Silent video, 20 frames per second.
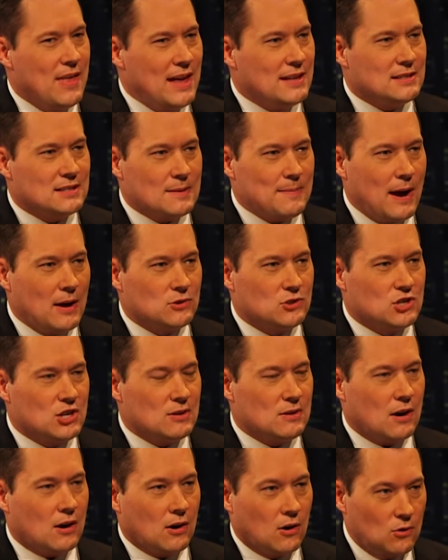then somehow
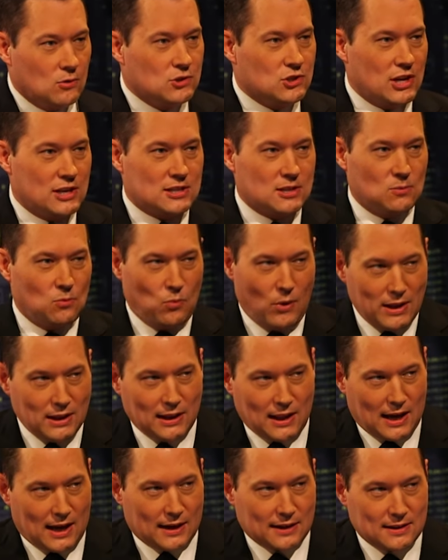our own Jason
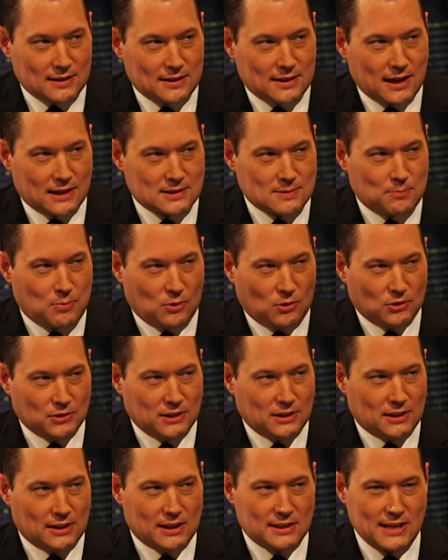Whitlock gets pulled
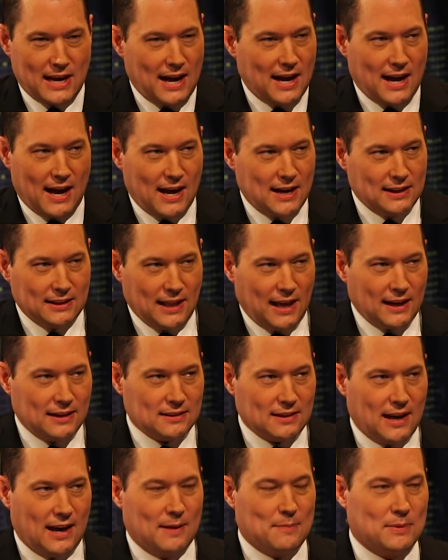into this. How did
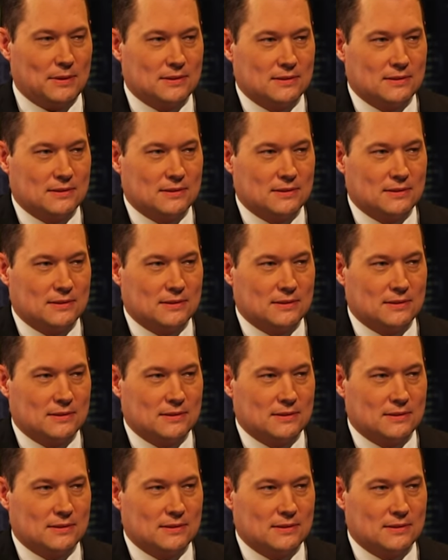that happen?